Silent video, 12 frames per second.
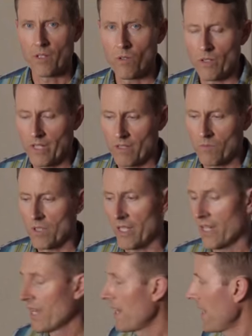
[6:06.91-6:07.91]
working
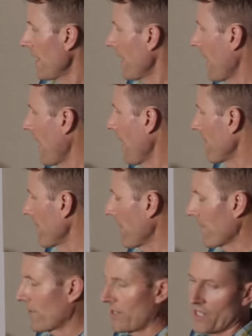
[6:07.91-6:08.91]
indoors, I found that throughout my
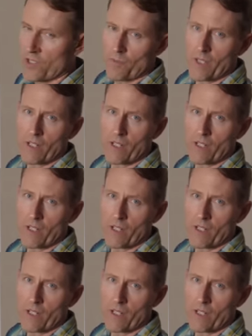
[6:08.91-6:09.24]
entire home,